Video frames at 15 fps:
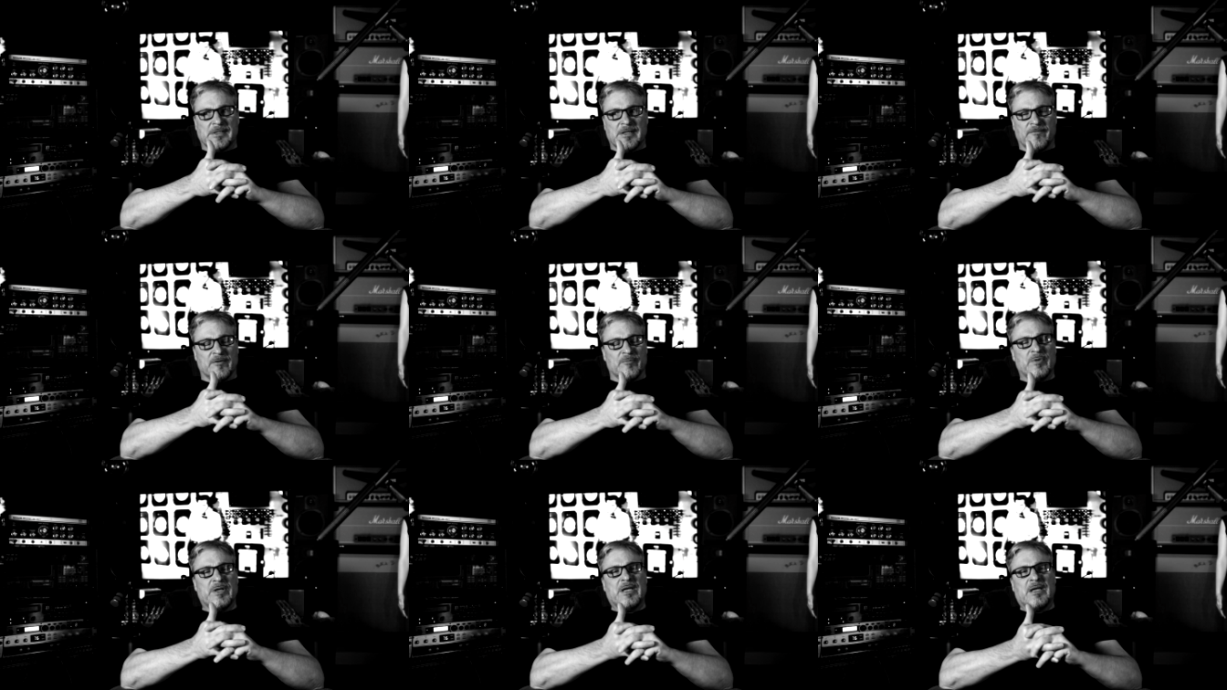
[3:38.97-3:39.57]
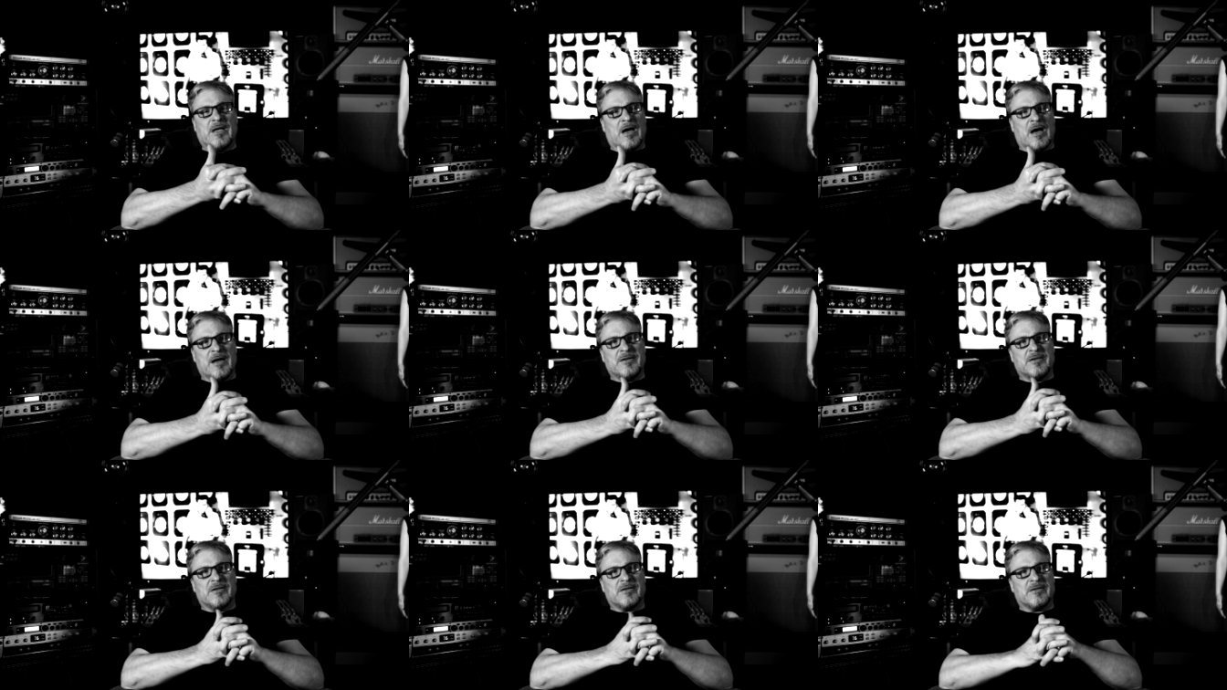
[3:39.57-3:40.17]
for me,
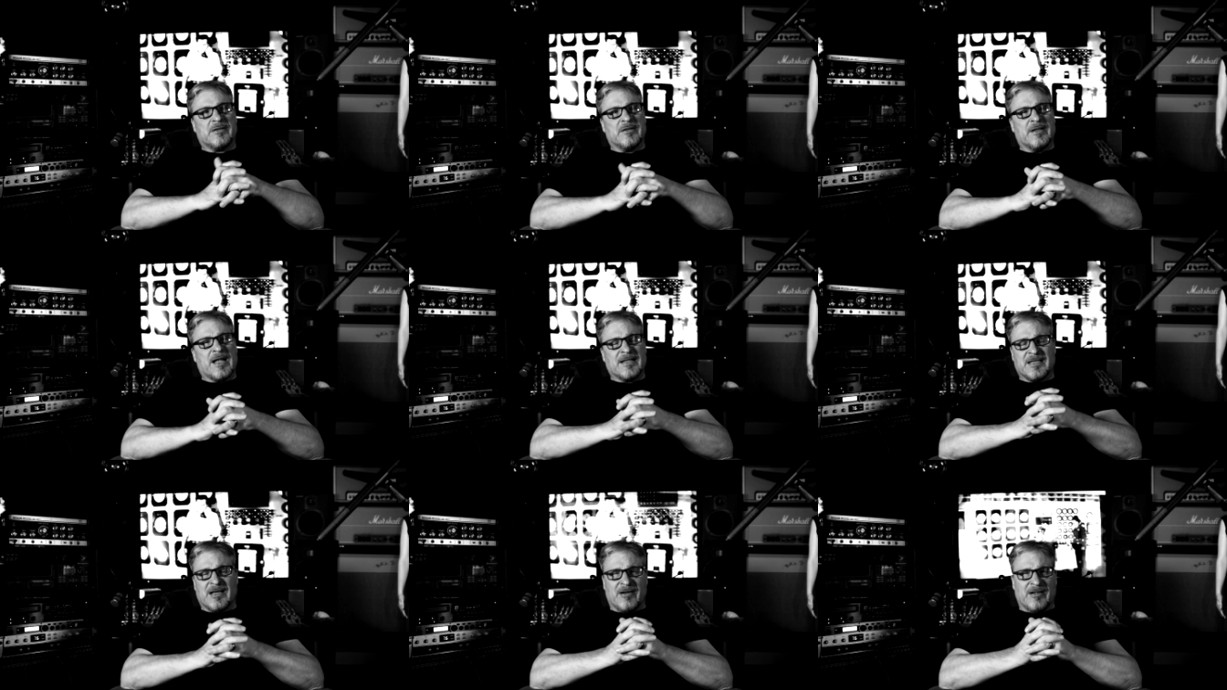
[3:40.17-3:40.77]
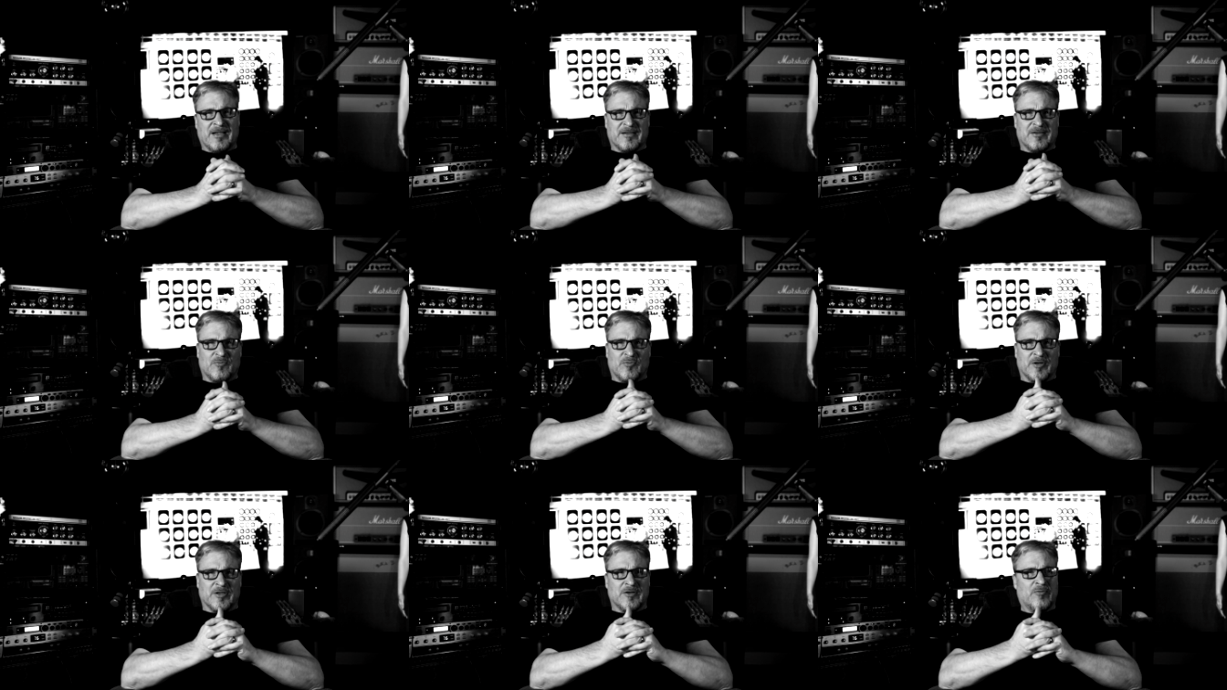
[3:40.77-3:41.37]
that's how I like to
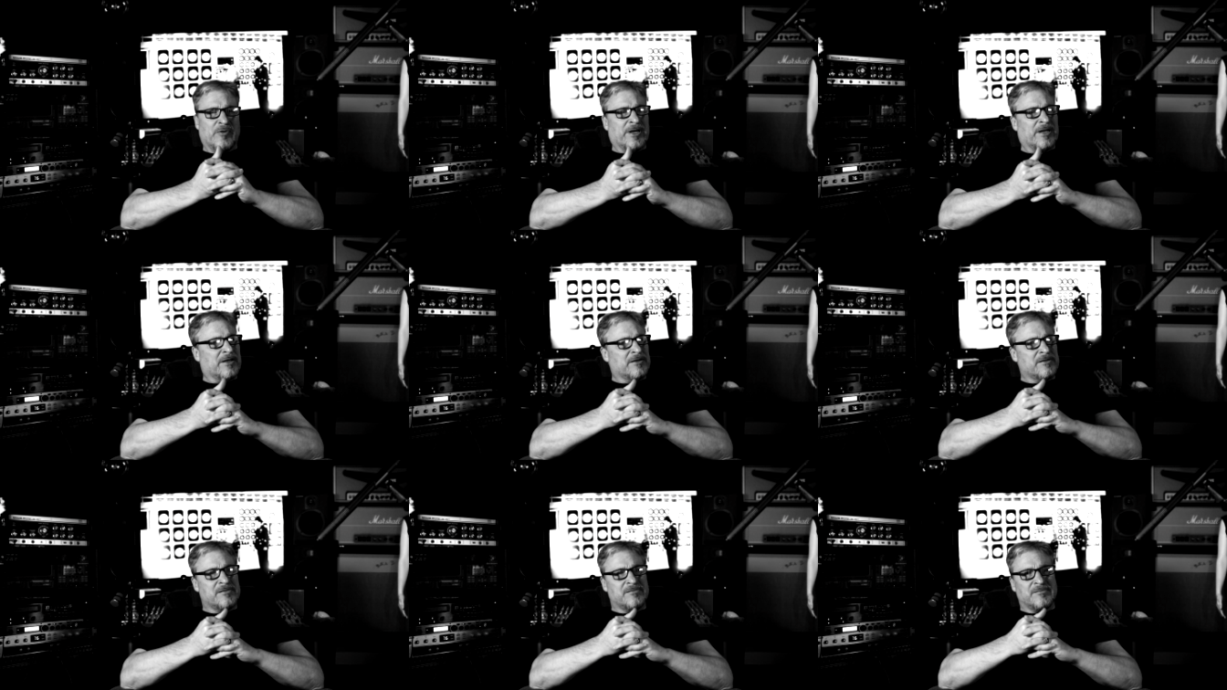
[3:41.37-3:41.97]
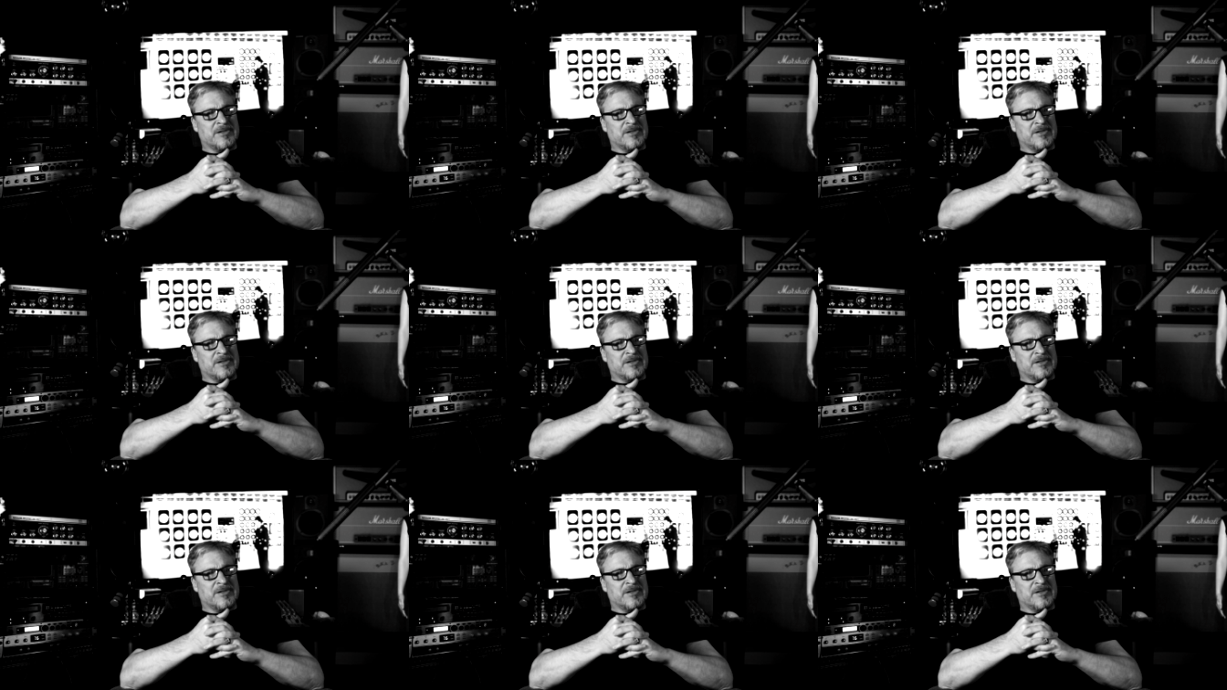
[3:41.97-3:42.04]
work, quick,